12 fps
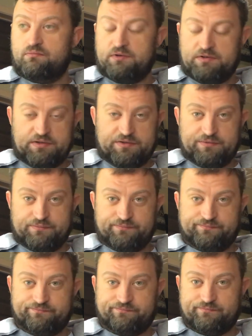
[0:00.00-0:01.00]
and
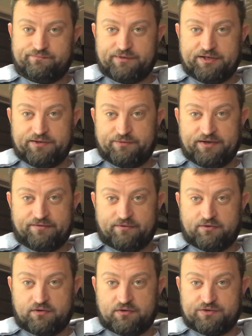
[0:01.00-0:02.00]
then we have
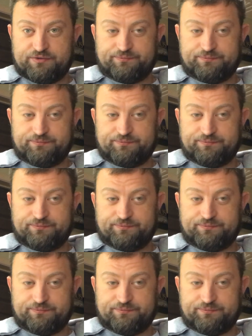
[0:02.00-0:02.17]
ours,